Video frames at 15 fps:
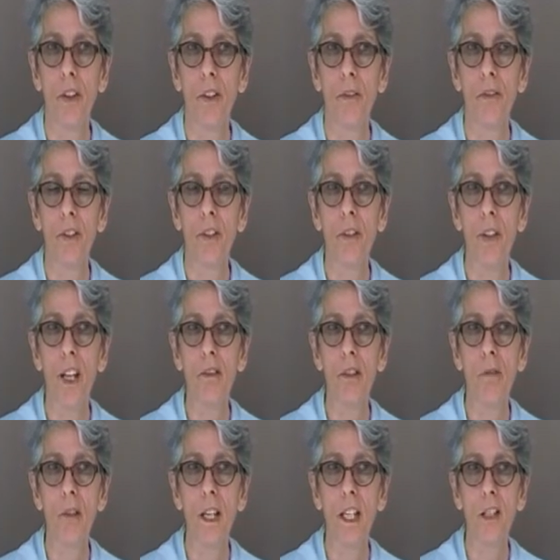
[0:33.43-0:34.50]
The
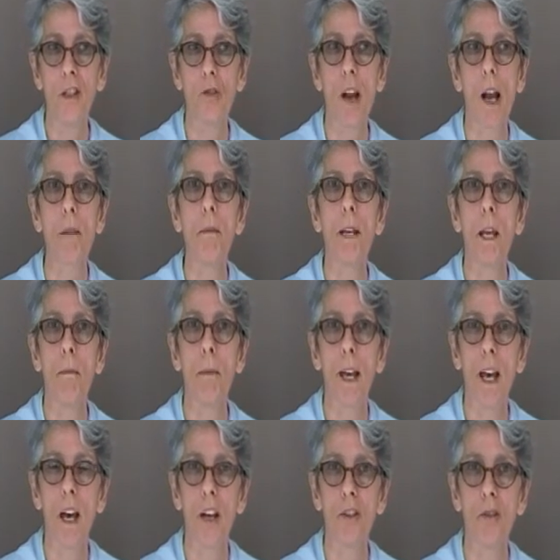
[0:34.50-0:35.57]
thing that really struck me
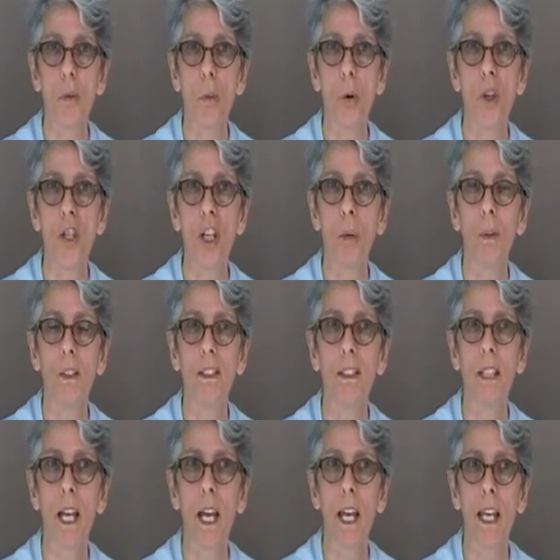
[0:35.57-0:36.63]
about what she was
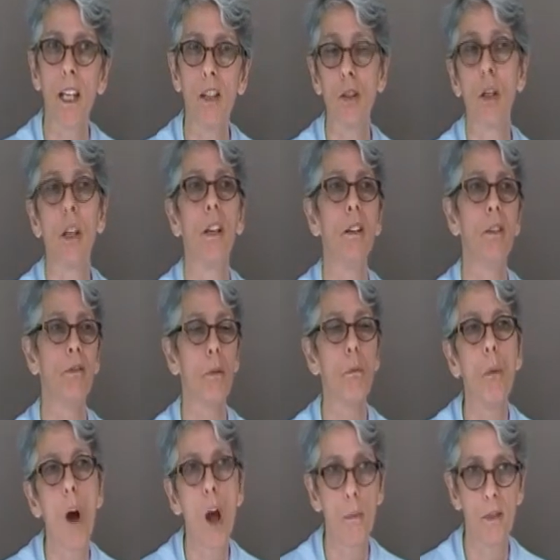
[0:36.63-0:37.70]
saying,
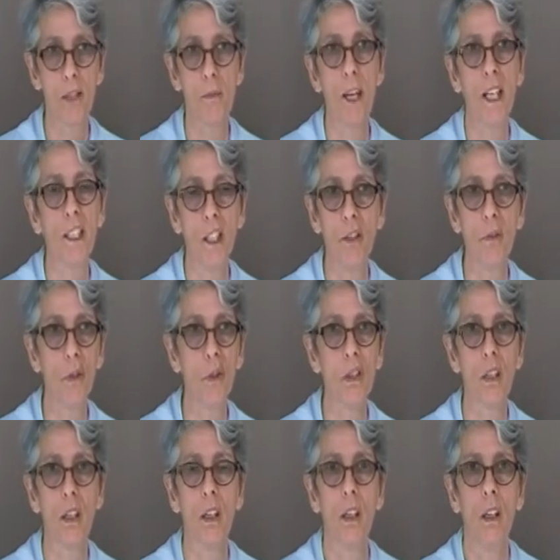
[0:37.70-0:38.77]
from my perspective
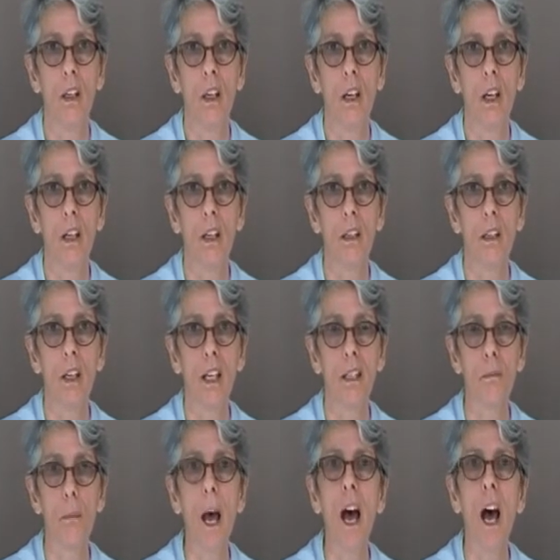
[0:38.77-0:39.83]
as
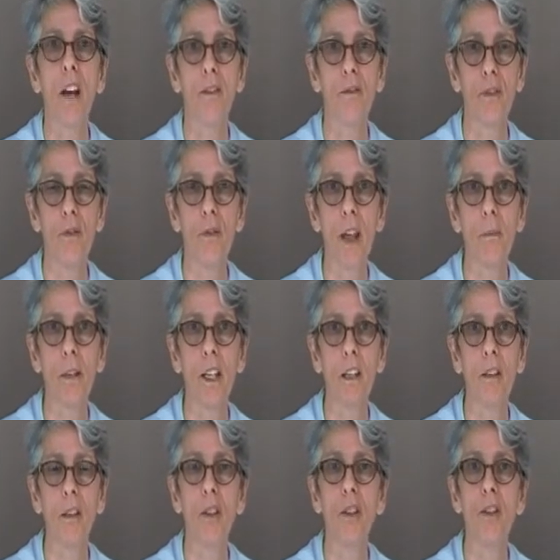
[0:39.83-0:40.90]
part of the Family
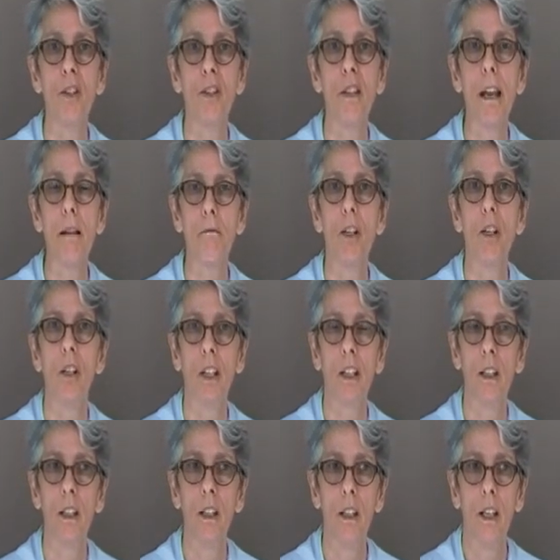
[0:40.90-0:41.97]
Inclusion Network
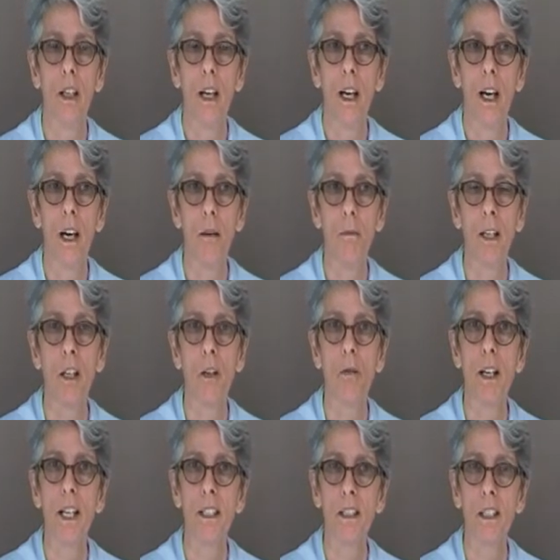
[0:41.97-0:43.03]
in
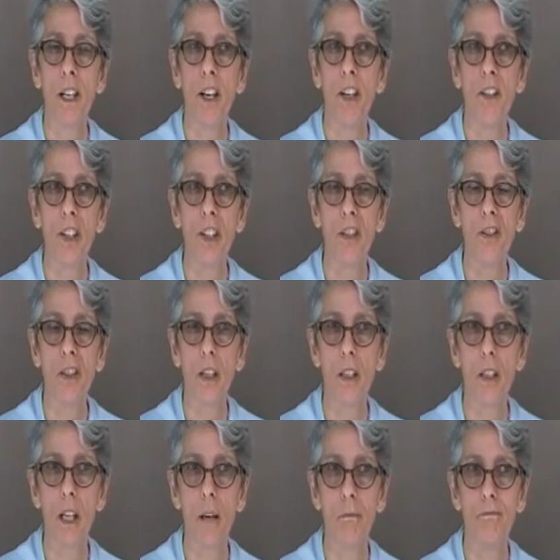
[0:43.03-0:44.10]
Queensland, is
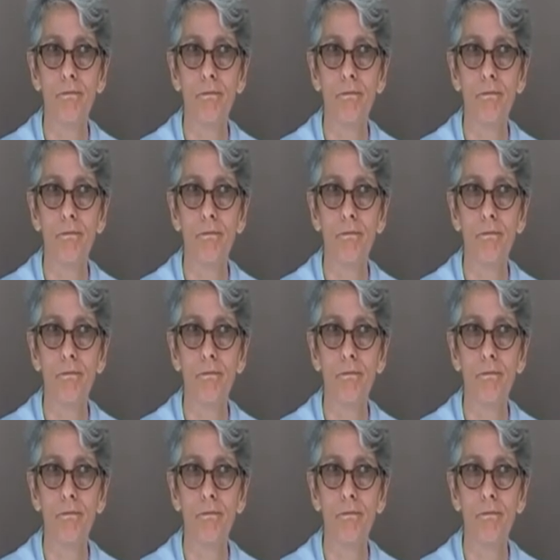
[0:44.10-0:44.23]
that